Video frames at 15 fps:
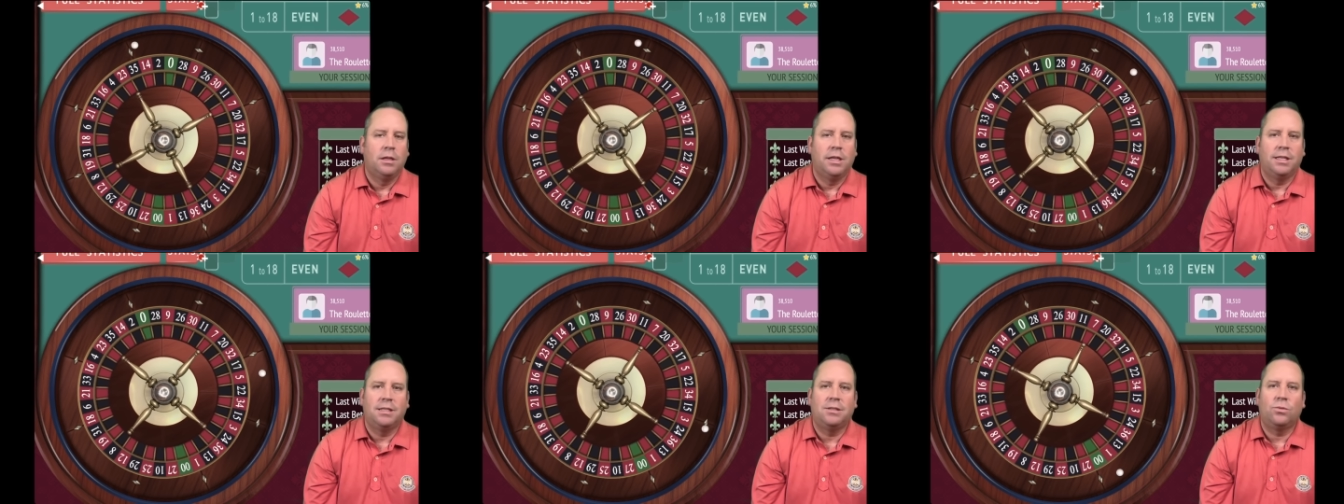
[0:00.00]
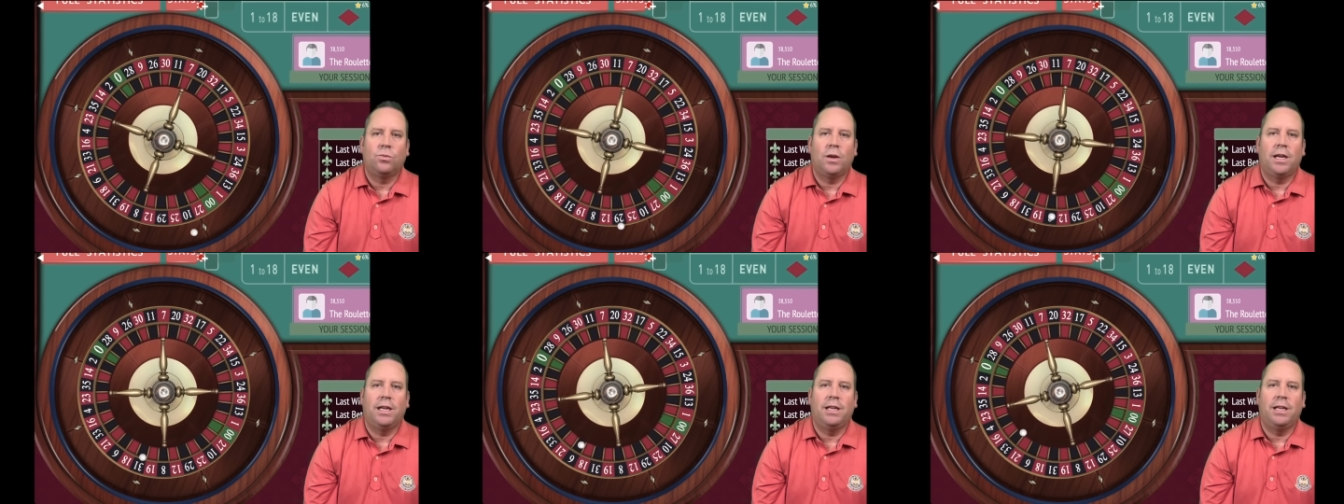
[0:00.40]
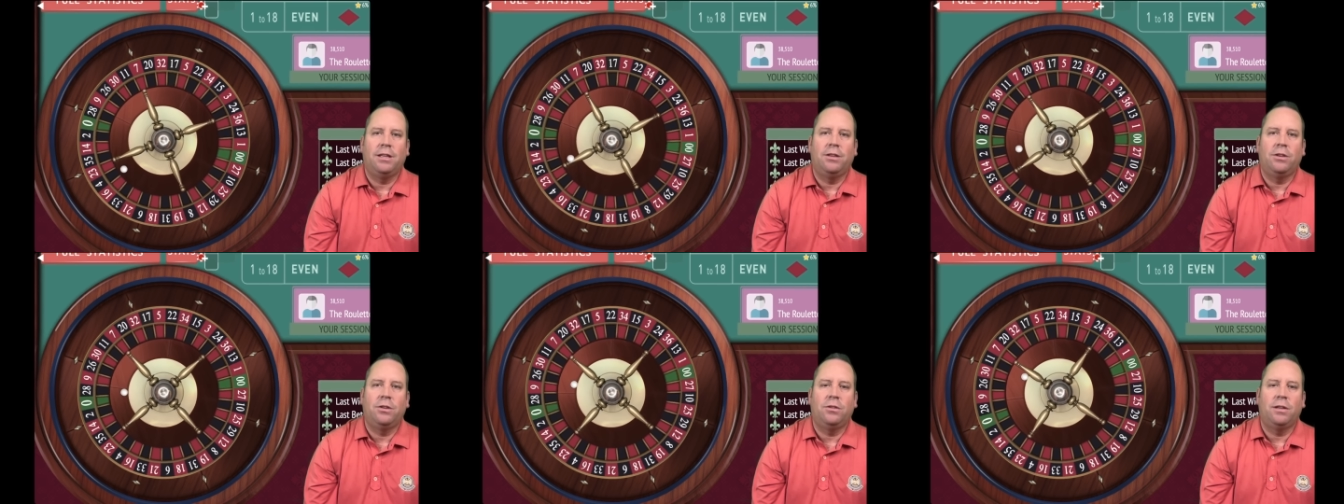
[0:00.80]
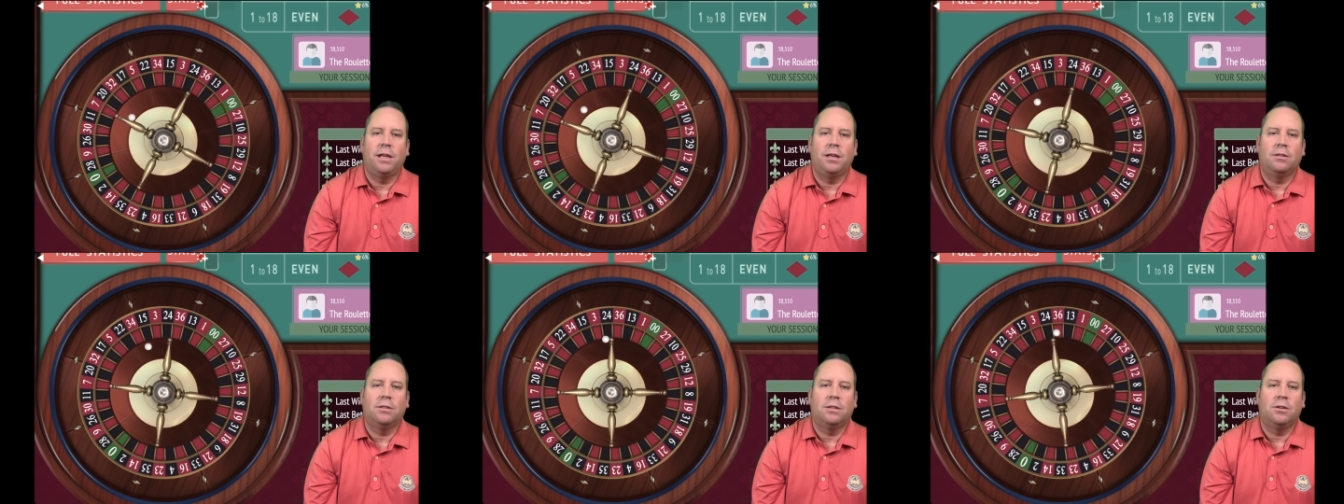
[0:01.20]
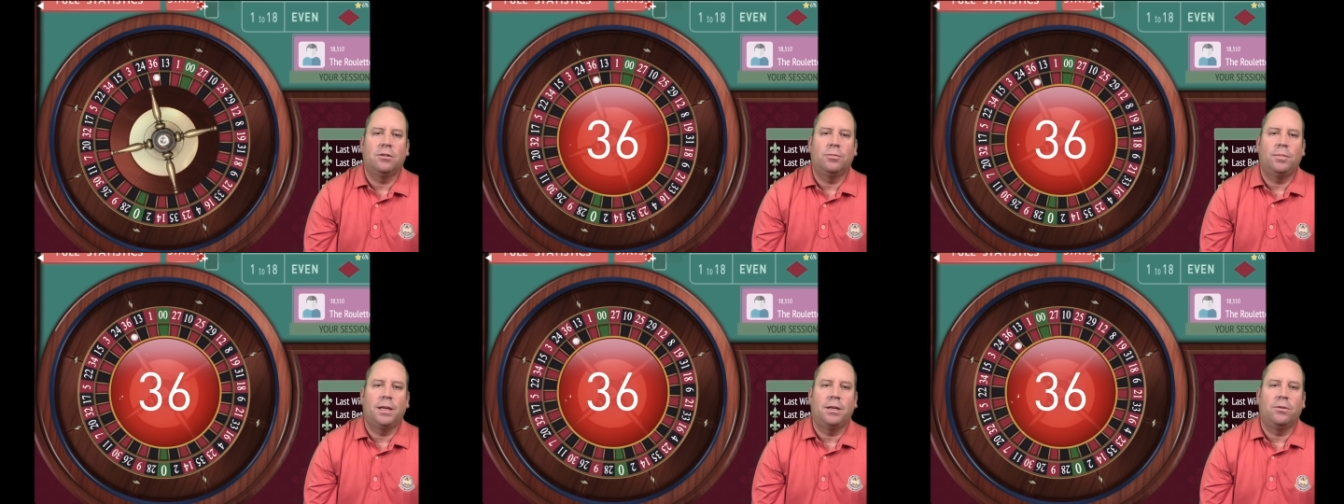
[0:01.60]
This is why you need the
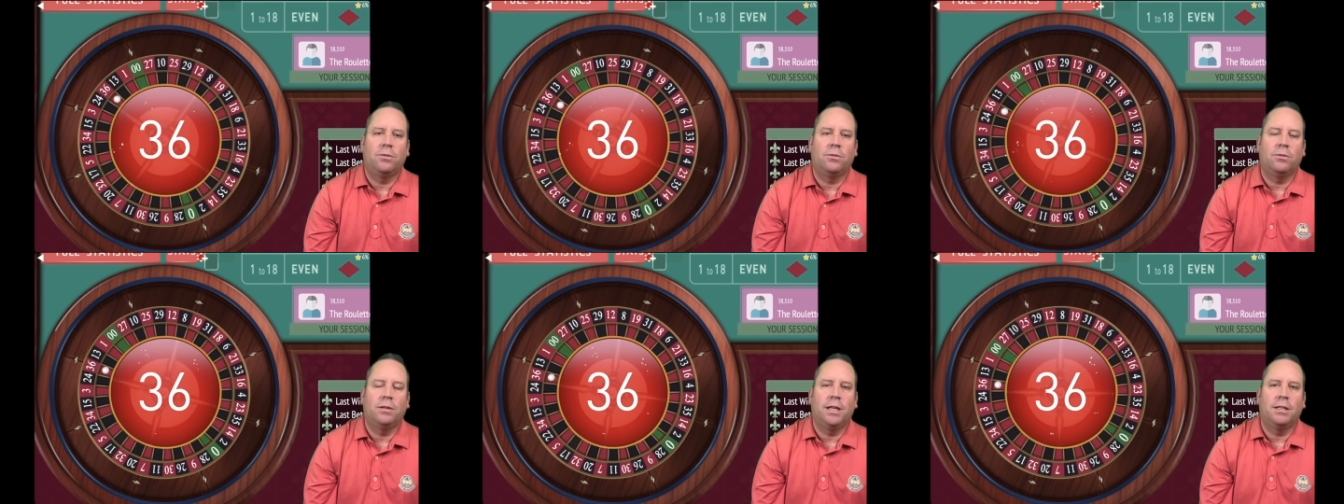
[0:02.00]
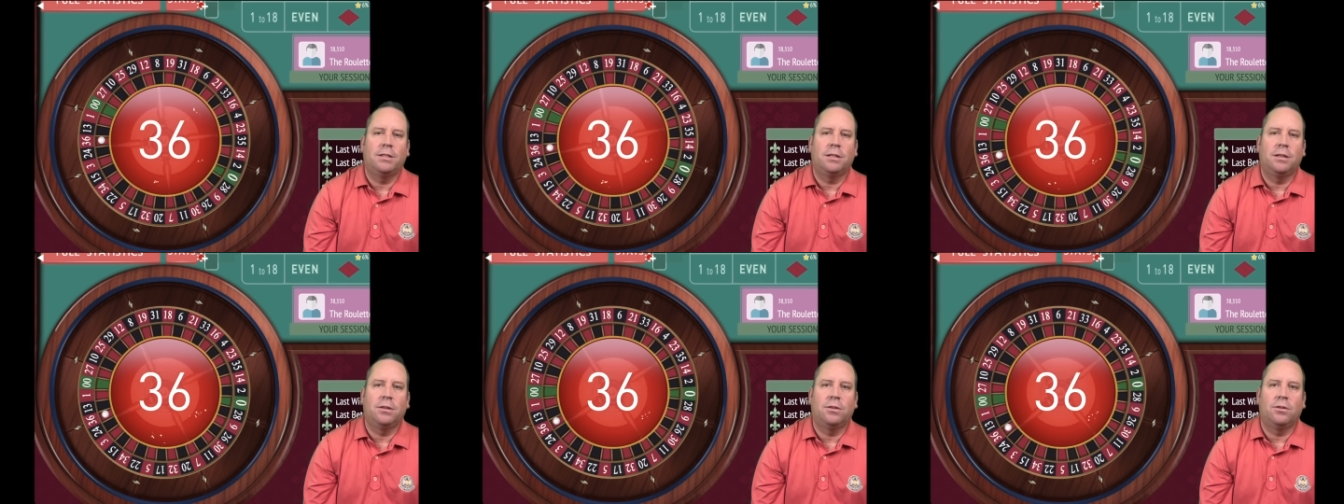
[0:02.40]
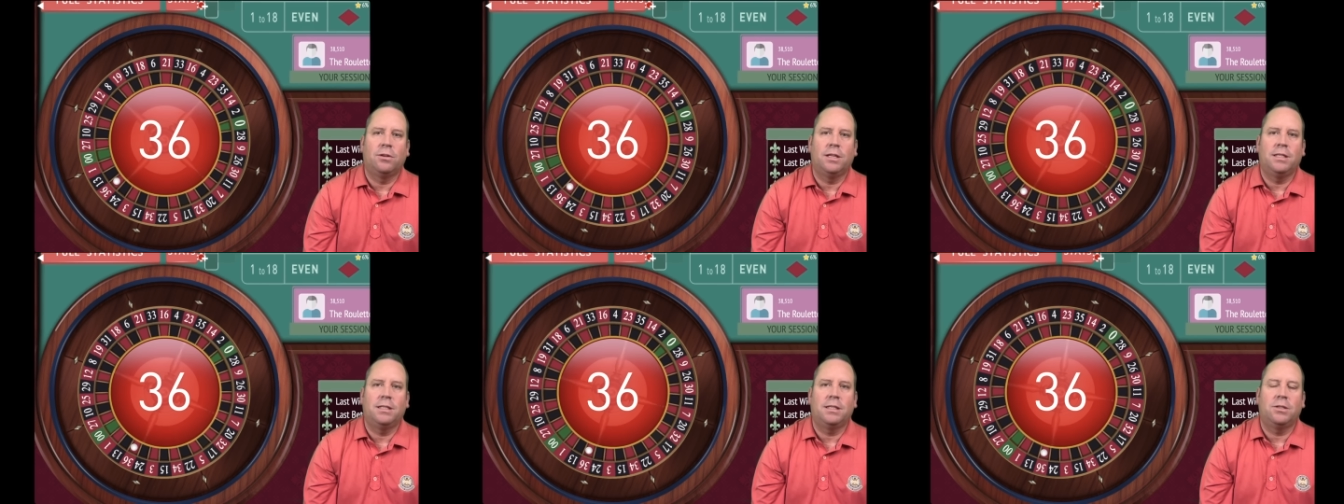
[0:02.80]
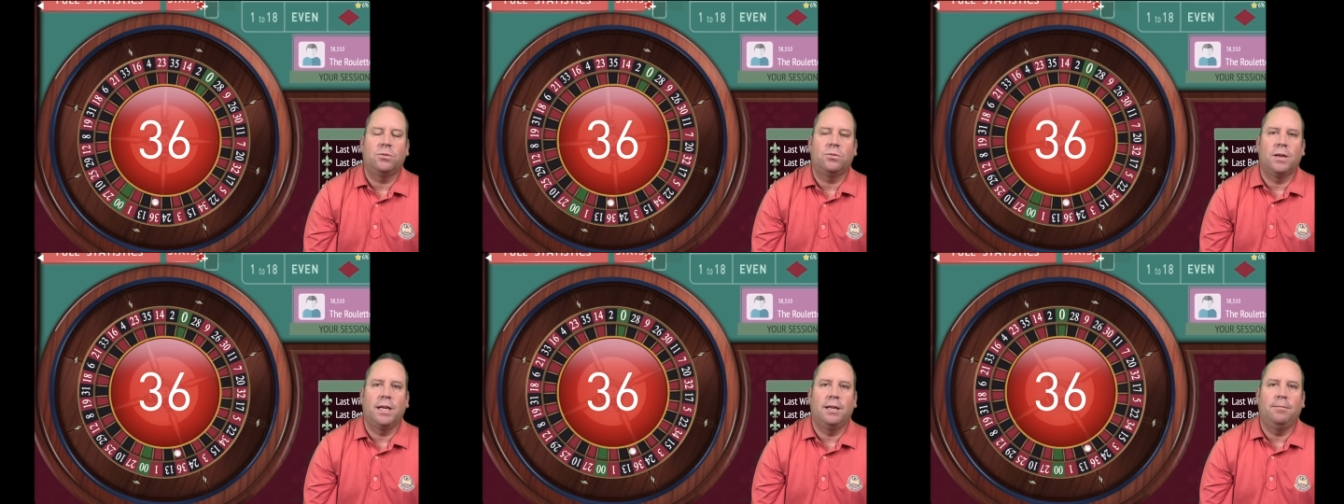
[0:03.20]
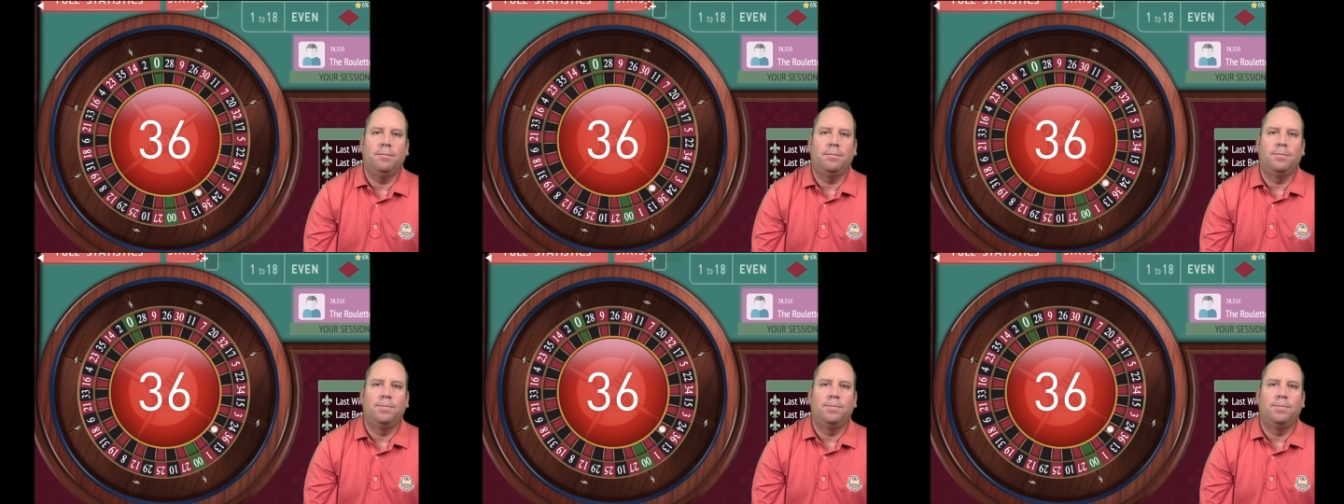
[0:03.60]
$2,000 bankroll, and that's a 36 red.